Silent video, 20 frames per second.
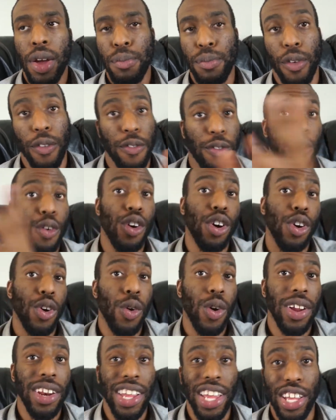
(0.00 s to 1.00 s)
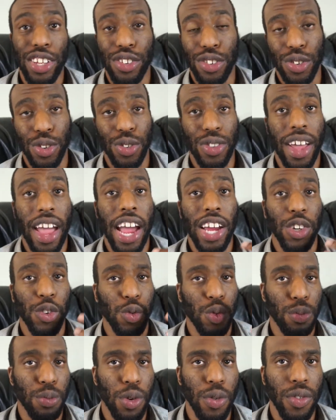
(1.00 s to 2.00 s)
before going into the
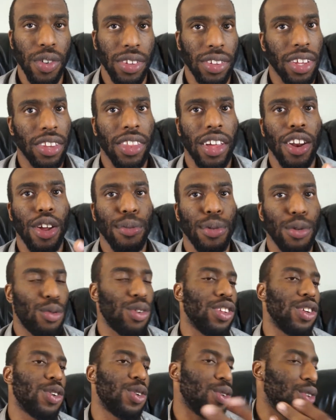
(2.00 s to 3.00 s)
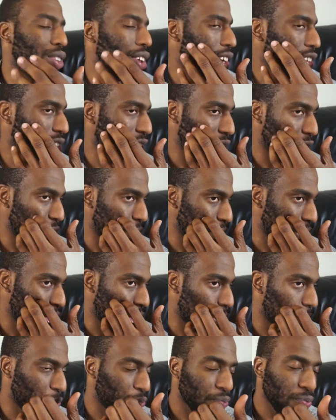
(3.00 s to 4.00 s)
actual movie, because I thought it'd be really cool to actually do
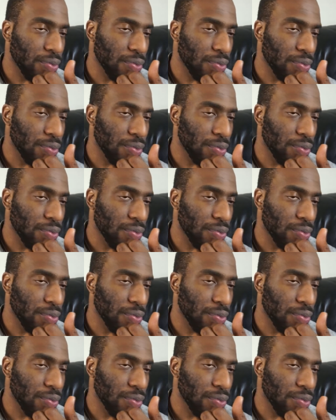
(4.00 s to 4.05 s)
that.